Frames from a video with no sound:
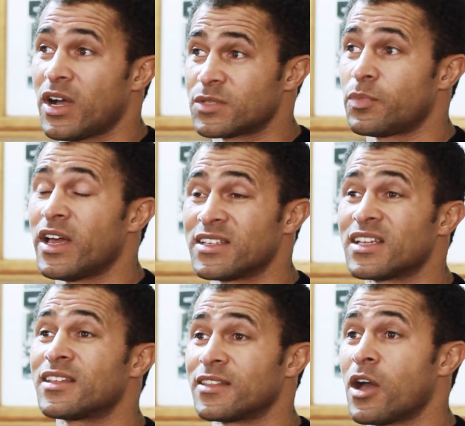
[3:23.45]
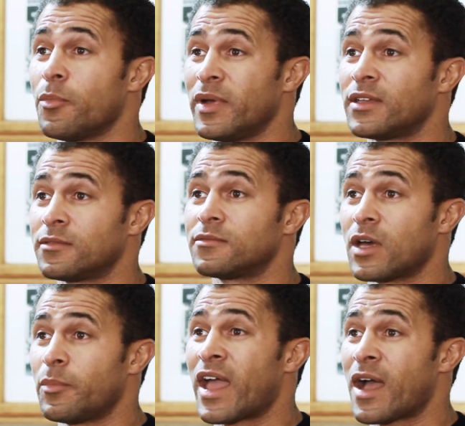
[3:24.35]
as players, I think they'll
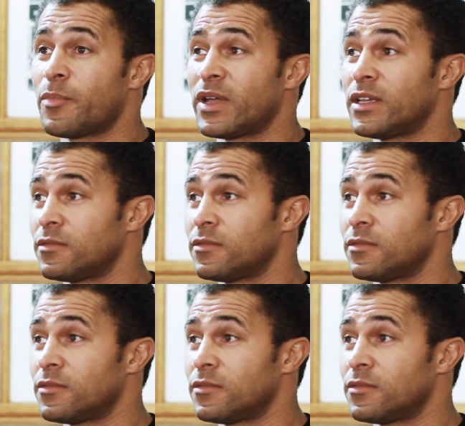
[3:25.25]
be happy.